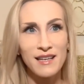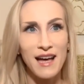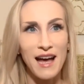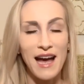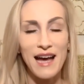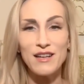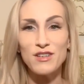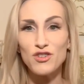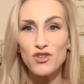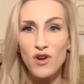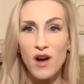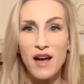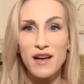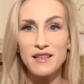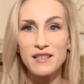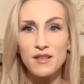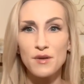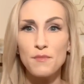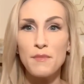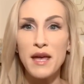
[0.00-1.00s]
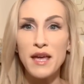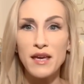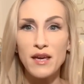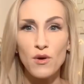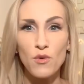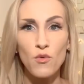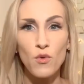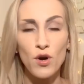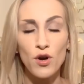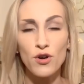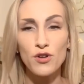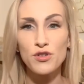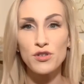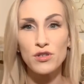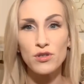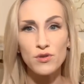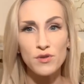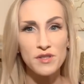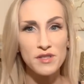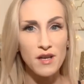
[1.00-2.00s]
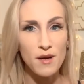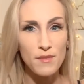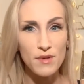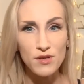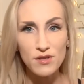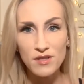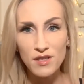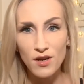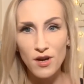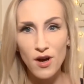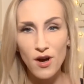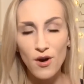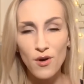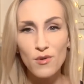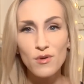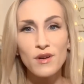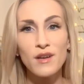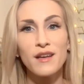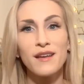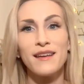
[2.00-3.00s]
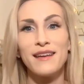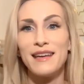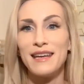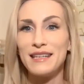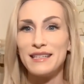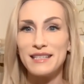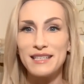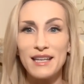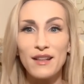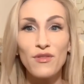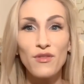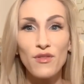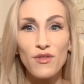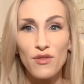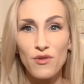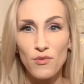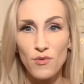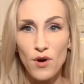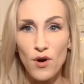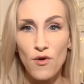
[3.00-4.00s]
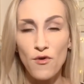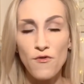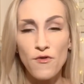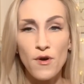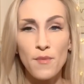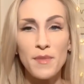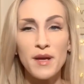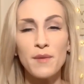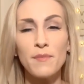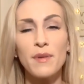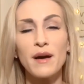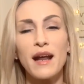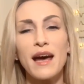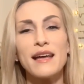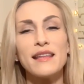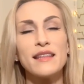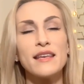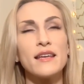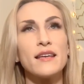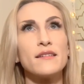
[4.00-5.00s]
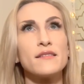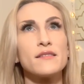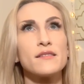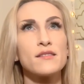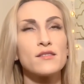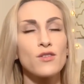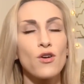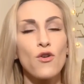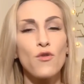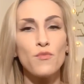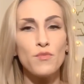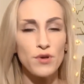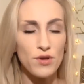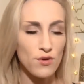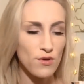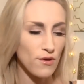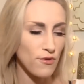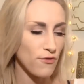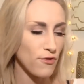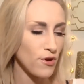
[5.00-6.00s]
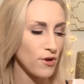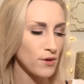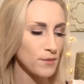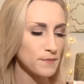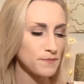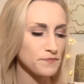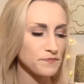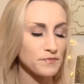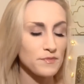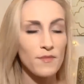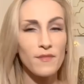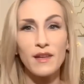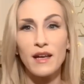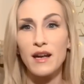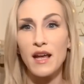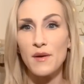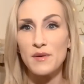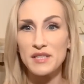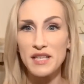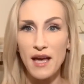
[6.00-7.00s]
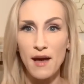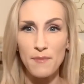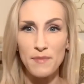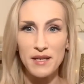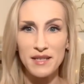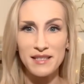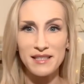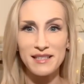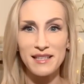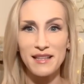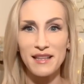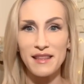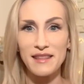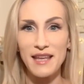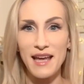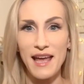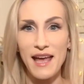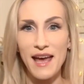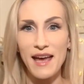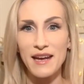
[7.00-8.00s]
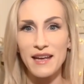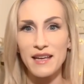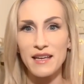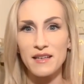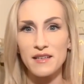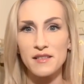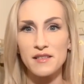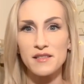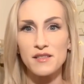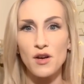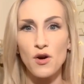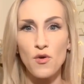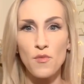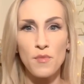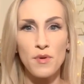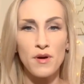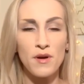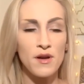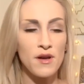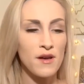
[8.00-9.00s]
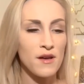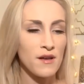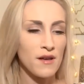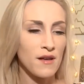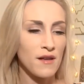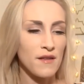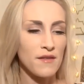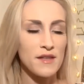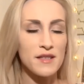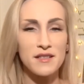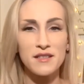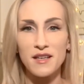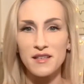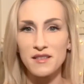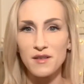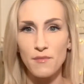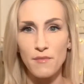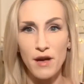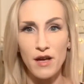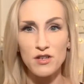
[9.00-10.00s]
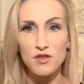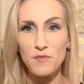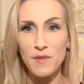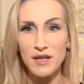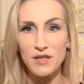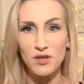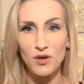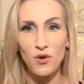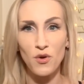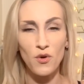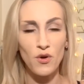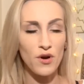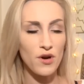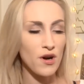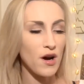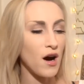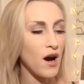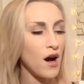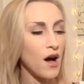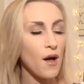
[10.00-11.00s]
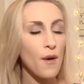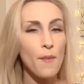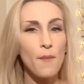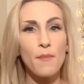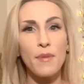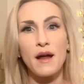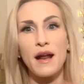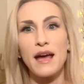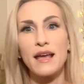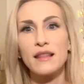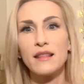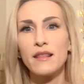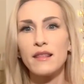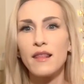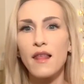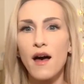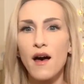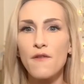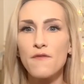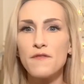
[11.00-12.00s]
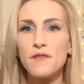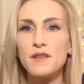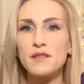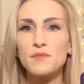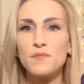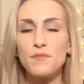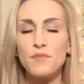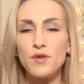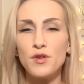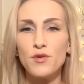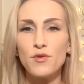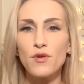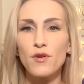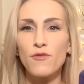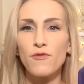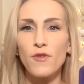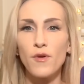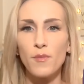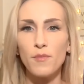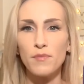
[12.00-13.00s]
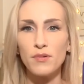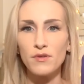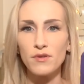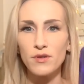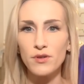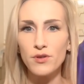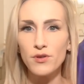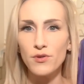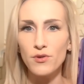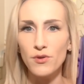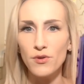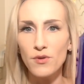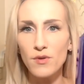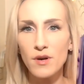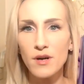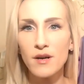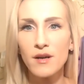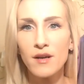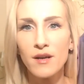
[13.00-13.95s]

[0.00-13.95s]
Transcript: I tried to make it work two summers ago. It didn't throw for me, but I think it's so beautiful. And I was happy to see that they had it in a soap. This doesn't match my decor at all, but I love this beautiful blue.